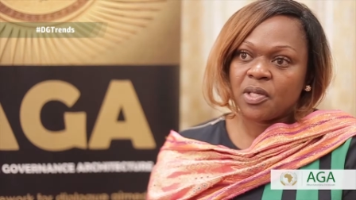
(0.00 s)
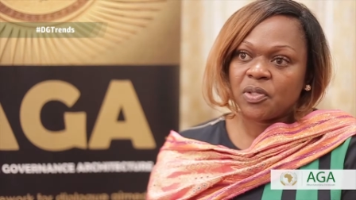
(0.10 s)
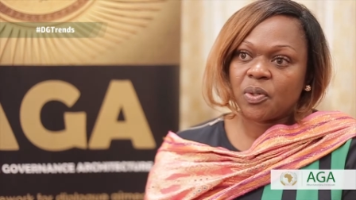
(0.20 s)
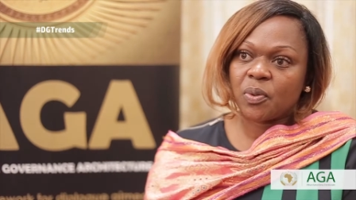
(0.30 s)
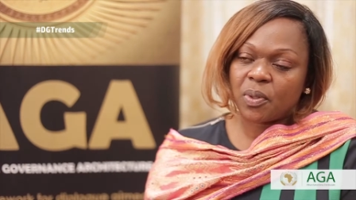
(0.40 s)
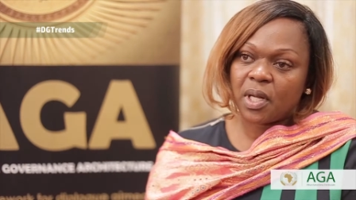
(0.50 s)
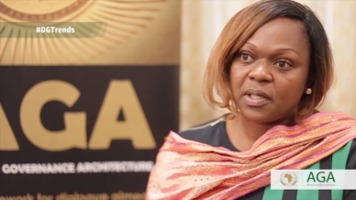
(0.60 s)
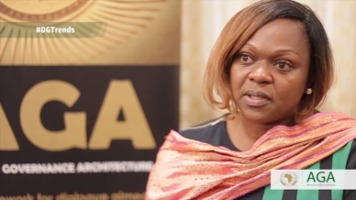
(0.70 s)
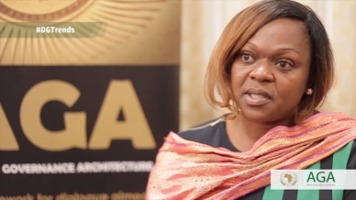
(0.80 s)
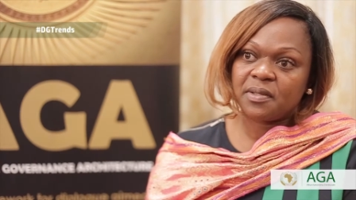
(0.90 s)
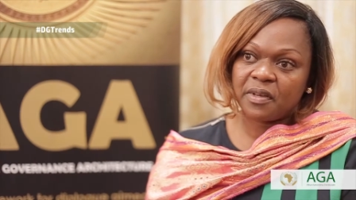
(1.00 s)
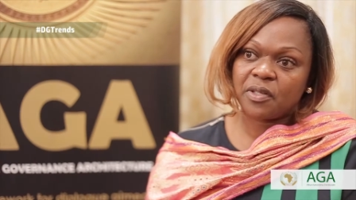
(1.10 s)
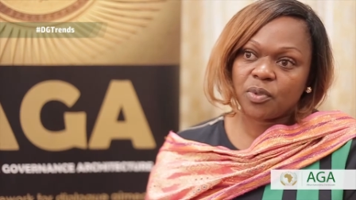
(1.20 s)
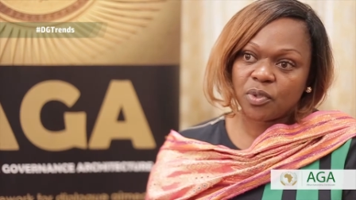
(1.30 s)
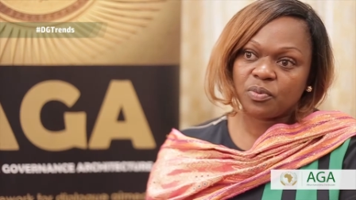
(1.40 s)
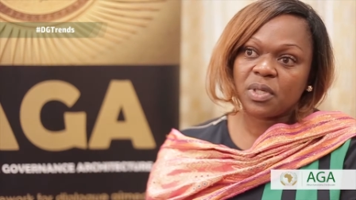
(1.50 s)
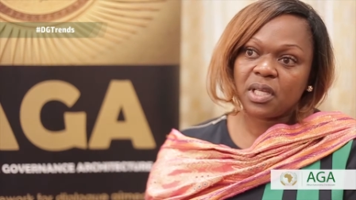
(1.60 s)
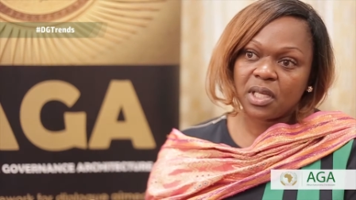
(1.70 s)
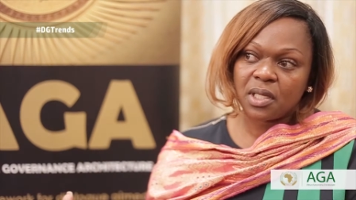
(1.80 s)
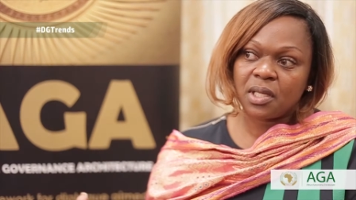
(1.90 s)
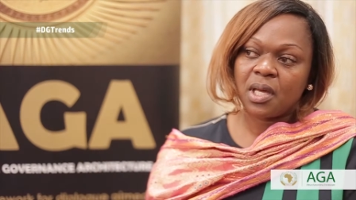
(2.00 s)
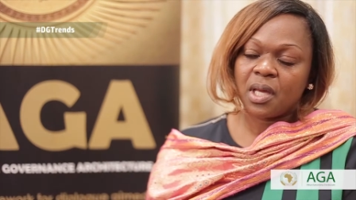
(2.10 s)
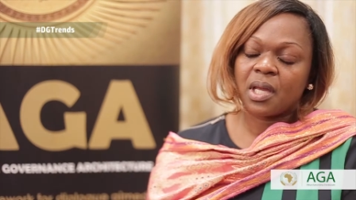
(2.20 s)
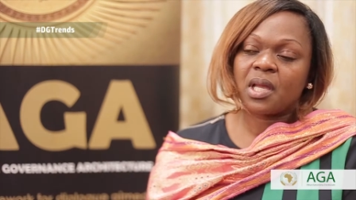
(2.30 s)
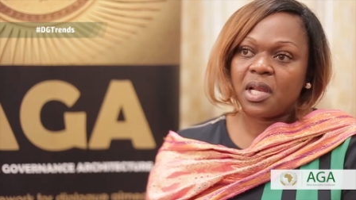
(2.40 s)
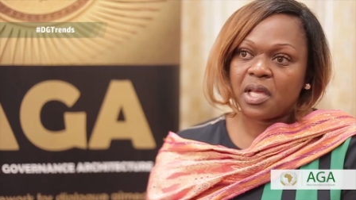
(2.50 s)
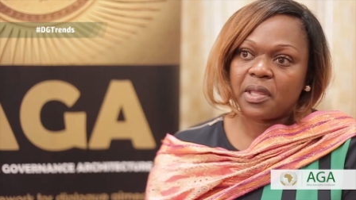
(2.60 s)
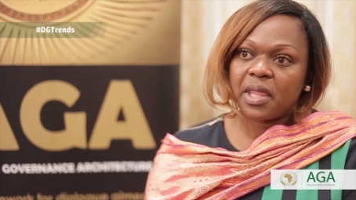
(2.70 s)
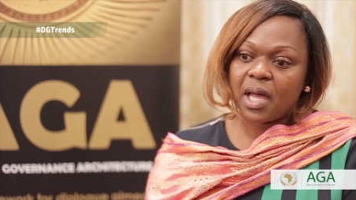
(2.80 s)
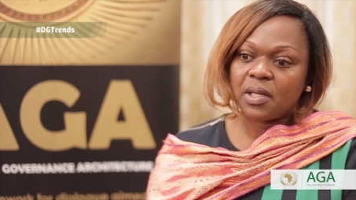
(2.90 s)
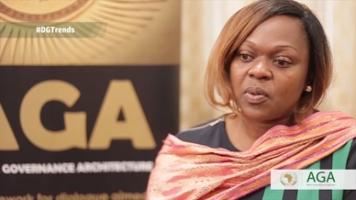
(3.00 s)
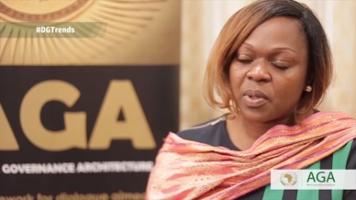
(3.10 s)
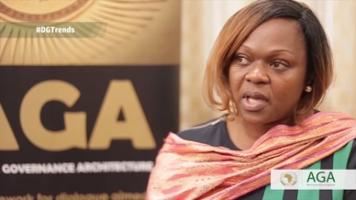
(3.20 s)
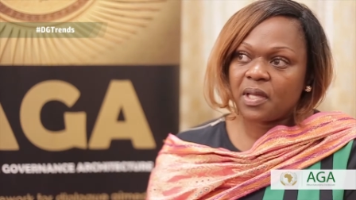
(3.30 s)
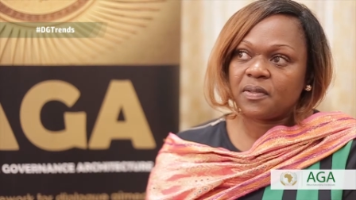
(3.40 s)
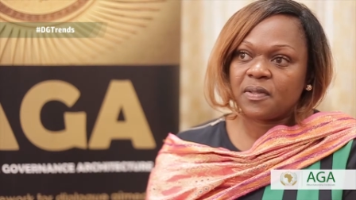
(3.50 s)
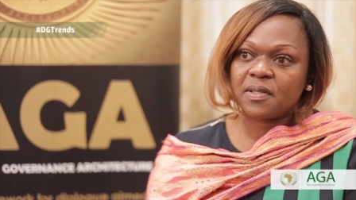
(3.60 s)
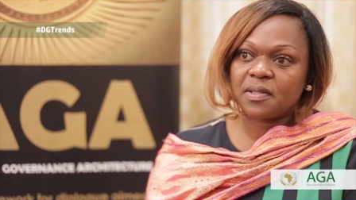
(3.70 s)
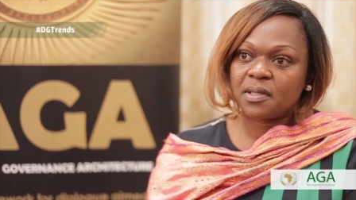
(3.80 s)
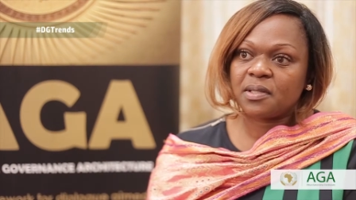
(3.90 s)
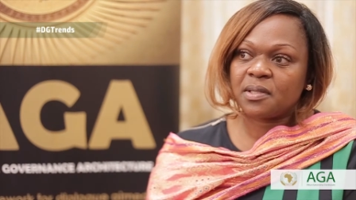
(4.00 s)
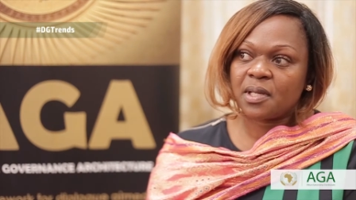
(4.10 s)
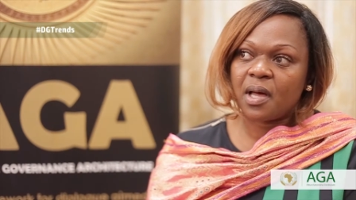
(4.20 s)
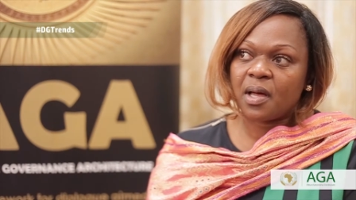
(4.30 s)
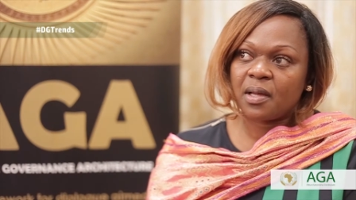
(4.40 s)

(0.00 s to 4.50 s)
So this event was really clear that, okay, this is